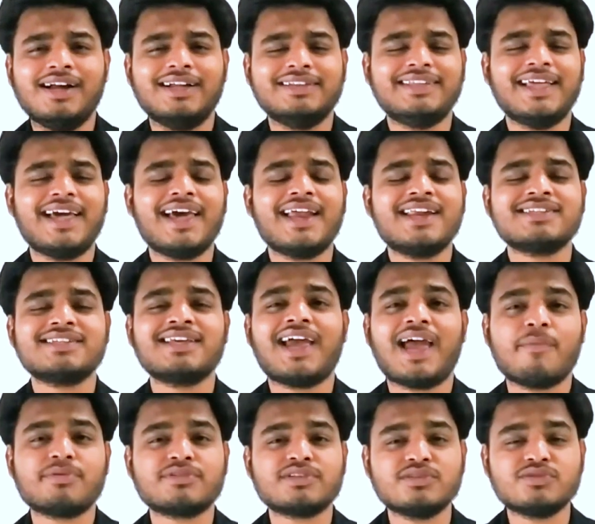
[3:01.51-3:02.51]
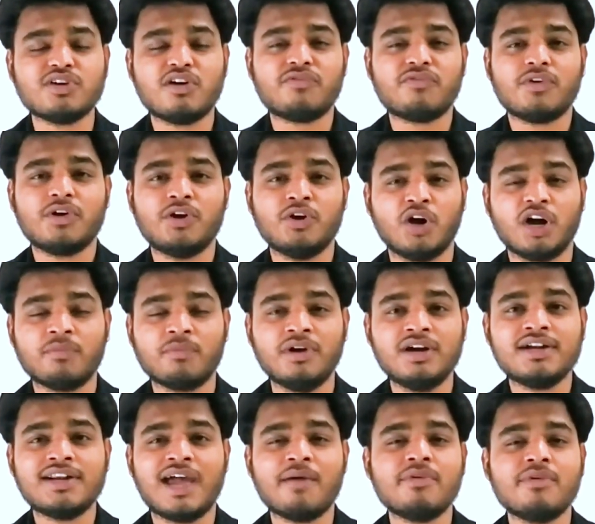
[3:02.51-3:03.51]
there is an absence of normal
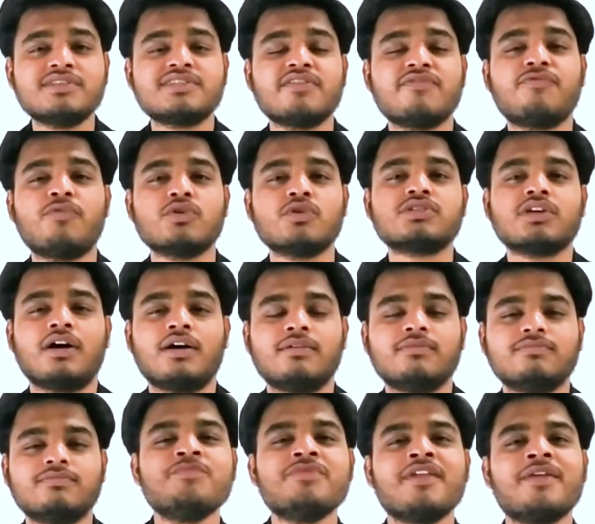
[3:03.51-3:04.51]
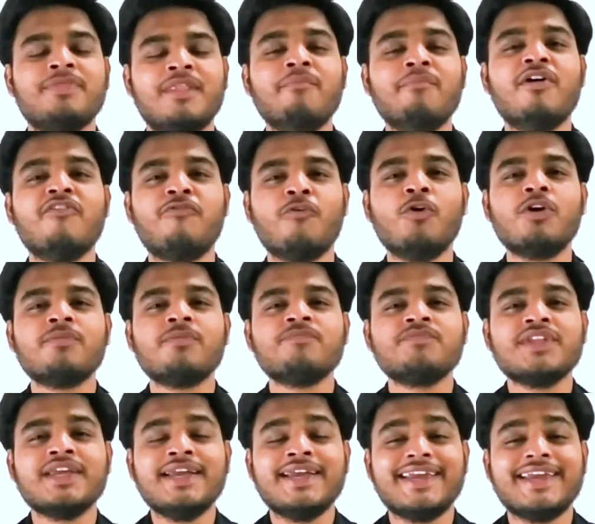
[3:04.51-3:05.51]
diamond shaped fossa. Number 4.
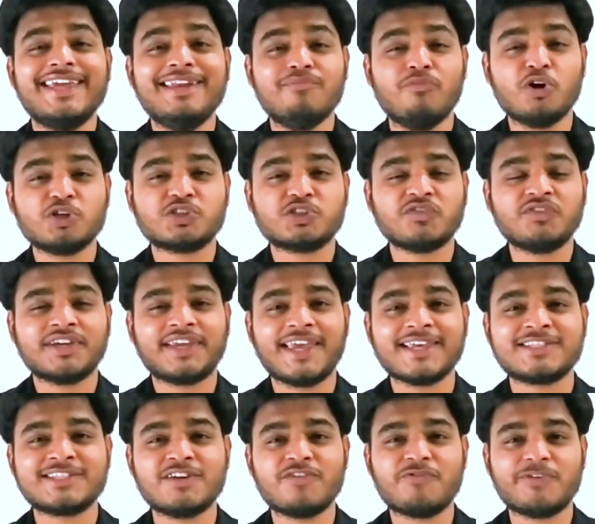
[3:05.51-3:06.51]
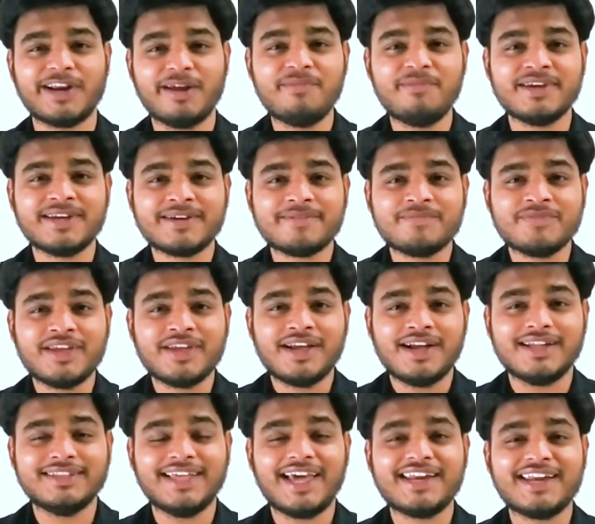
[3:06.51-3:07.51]
In most of the cases of clubbing,
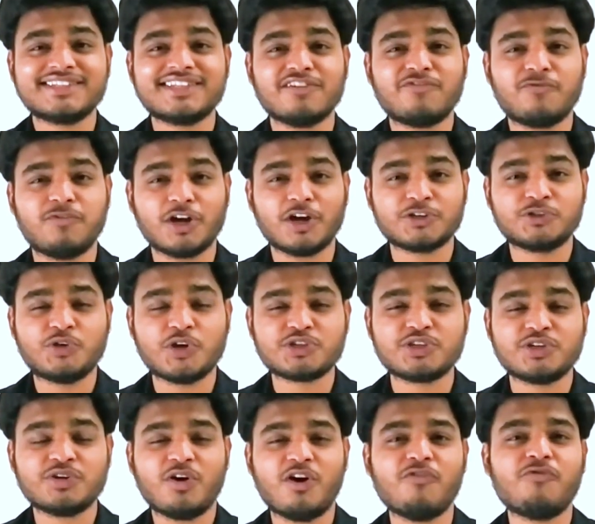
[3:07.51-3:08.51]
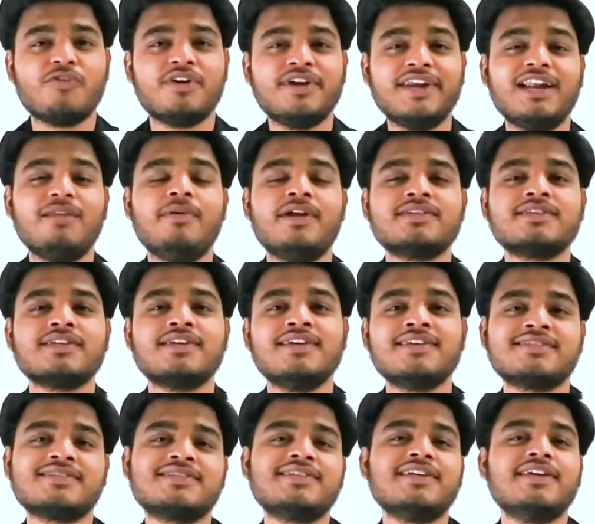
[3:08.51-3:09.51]
there is a fluctuation of nail beds
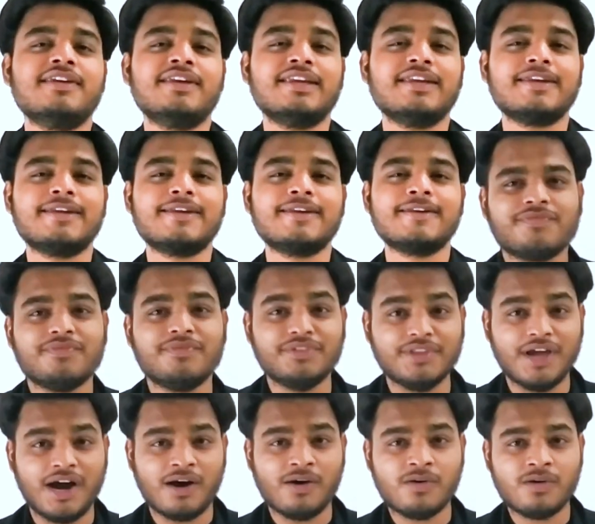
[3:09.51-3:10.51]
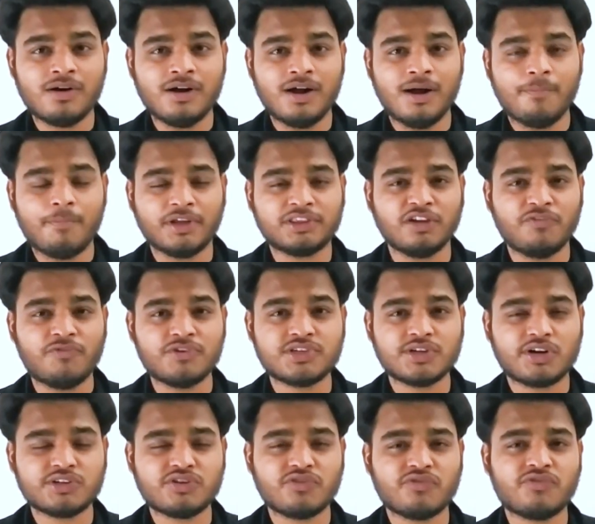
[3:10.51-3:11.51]
is seen. Now,
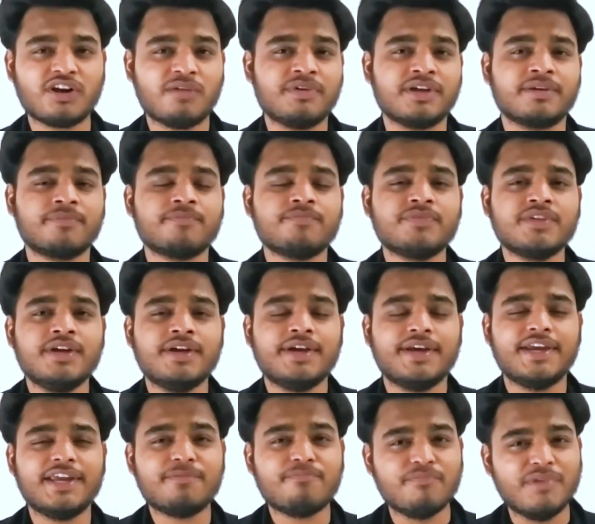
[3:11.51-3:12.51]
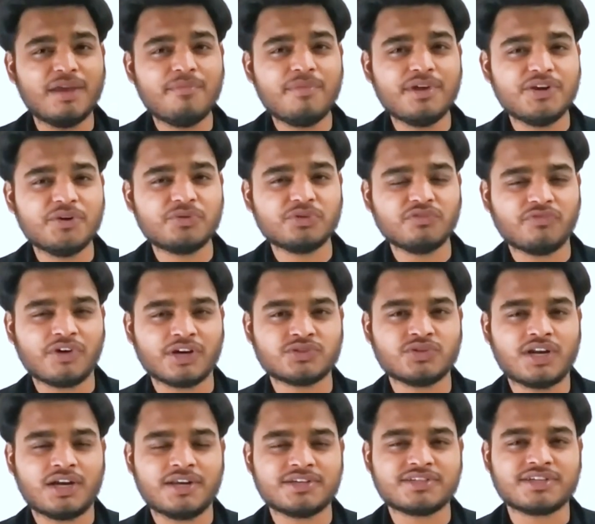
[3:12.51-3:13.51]
pathophysiology of clubbing. It may be due to the
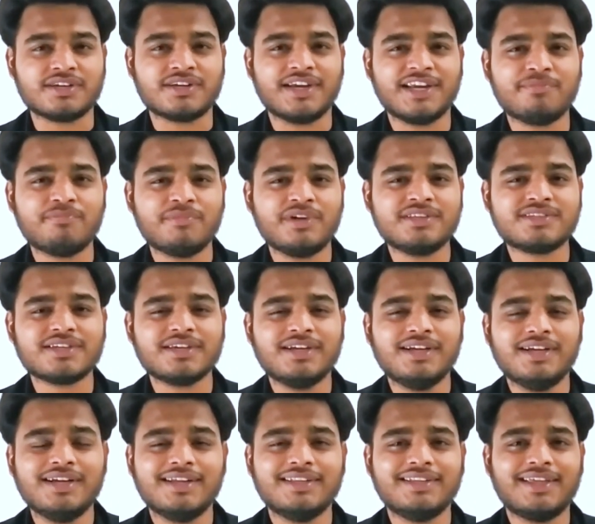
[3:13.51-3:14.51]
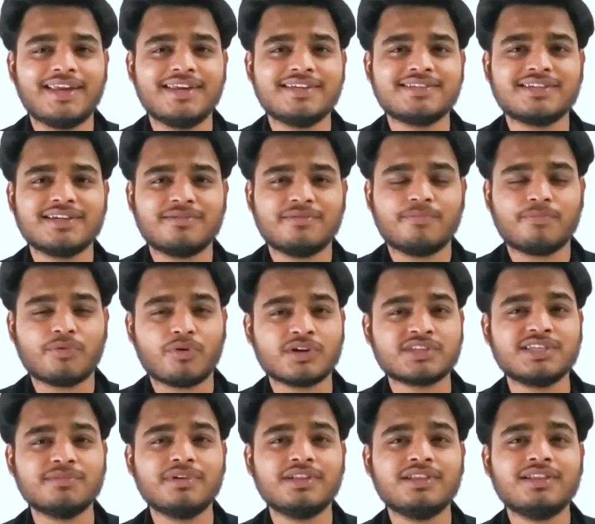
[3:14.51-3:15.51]
vasodilation. It means there is a
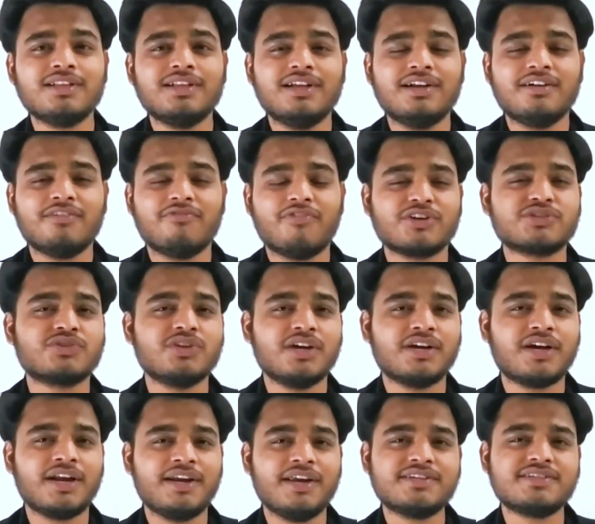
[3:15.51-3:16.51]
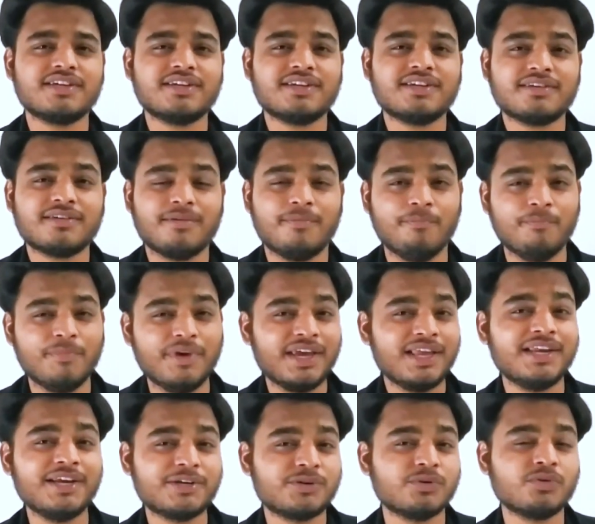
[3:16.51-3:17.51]
proximal vascular condition may
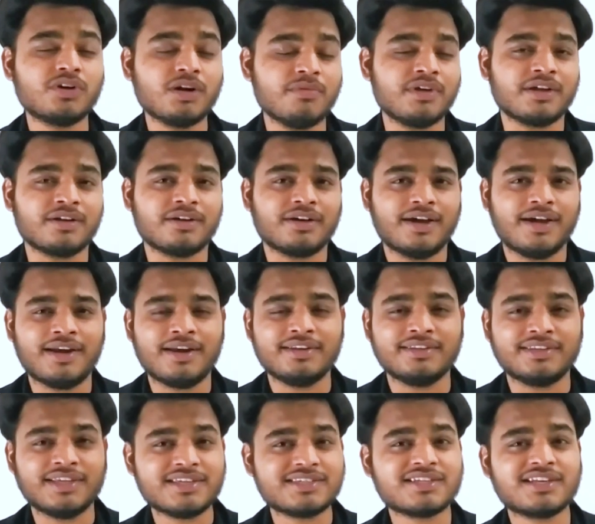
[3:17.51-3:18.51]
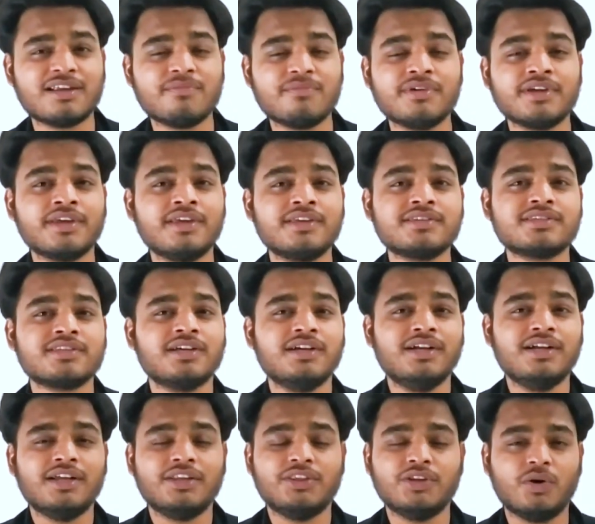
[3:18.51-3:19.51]
lead to clubbing and this clubbing is
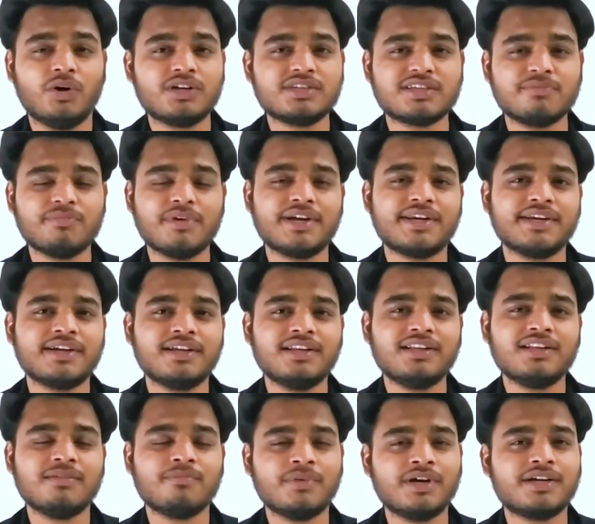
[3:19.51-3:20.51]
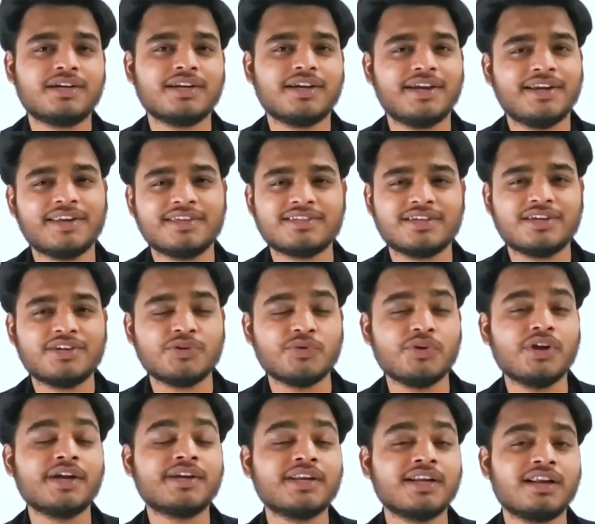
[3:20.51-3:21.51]
not symmetrical but it is a
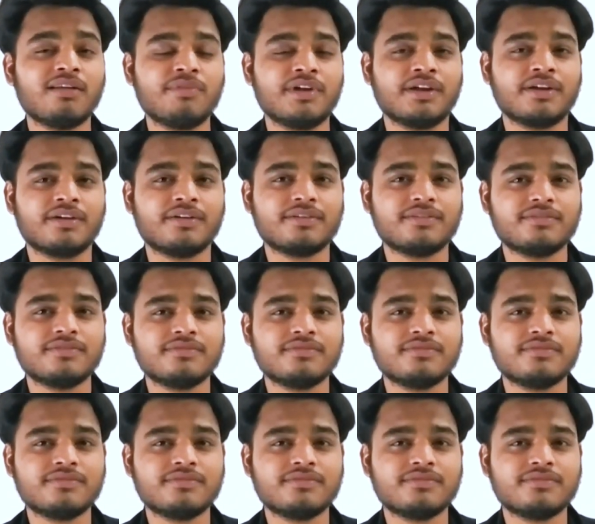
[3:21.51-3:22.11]
unilateral clubbing.